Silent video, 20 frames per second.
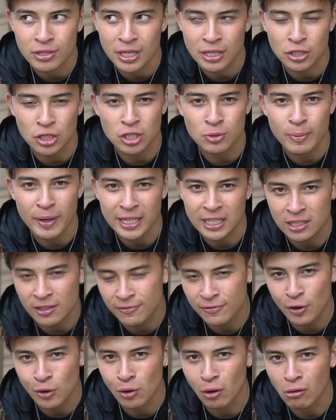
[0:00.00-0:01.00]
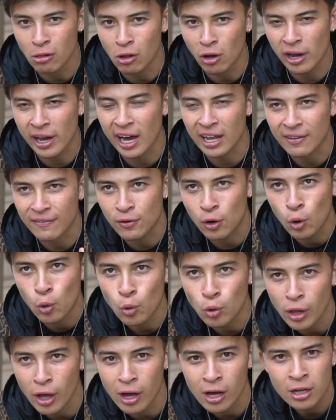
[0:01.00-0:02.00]
it just makes the photo look kind of
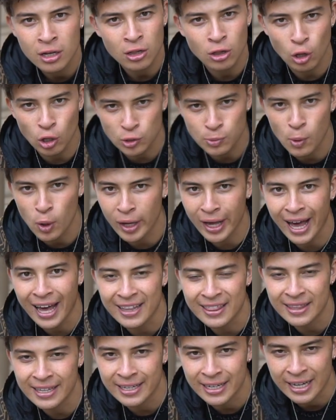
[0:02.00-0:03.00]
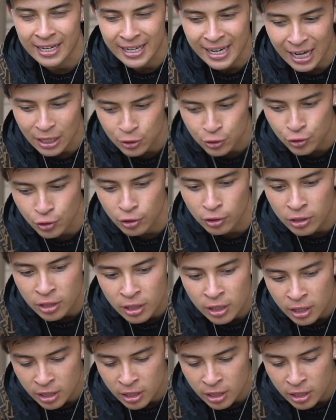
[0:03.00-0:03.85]
cooler, looks more candid and natural.